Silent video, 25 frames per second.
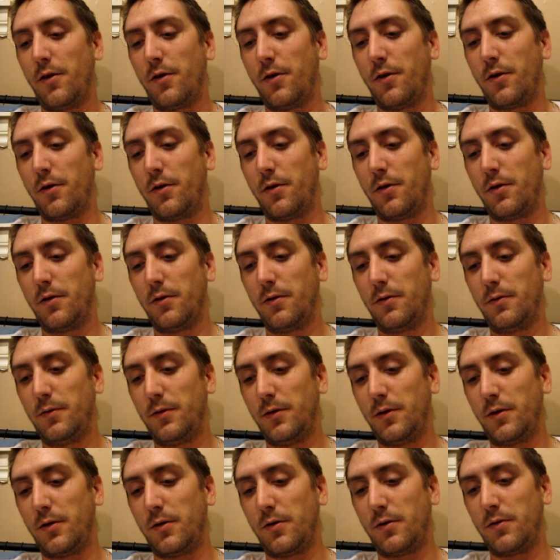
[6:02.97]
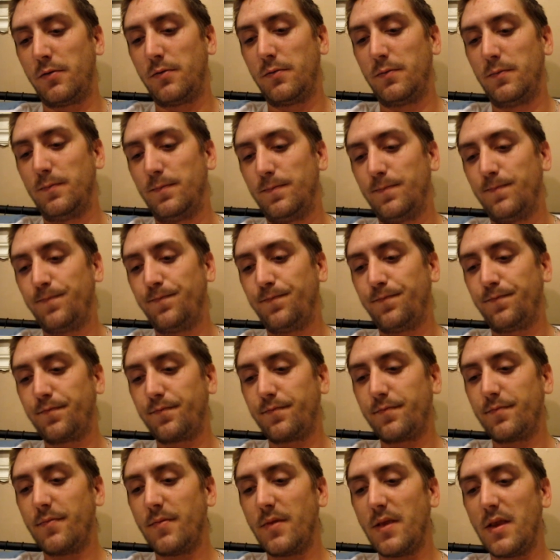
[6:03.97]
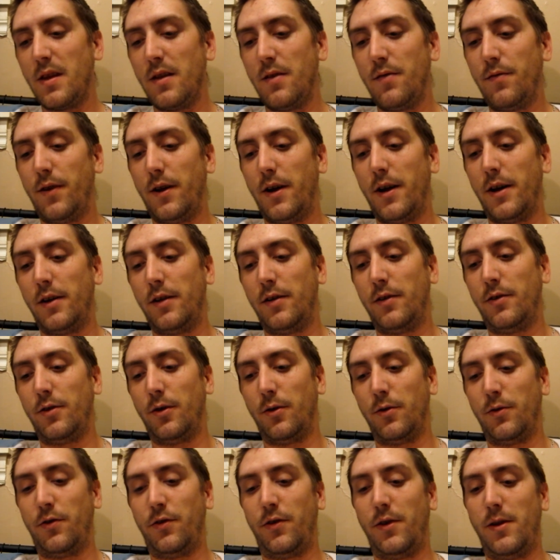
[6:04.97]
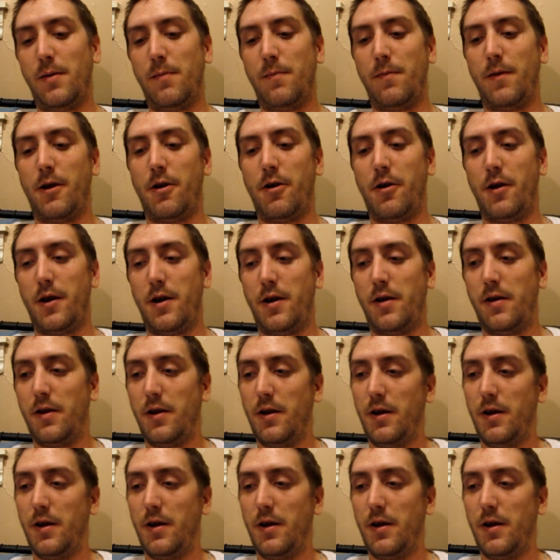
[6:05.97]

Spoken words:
or if I don't seem very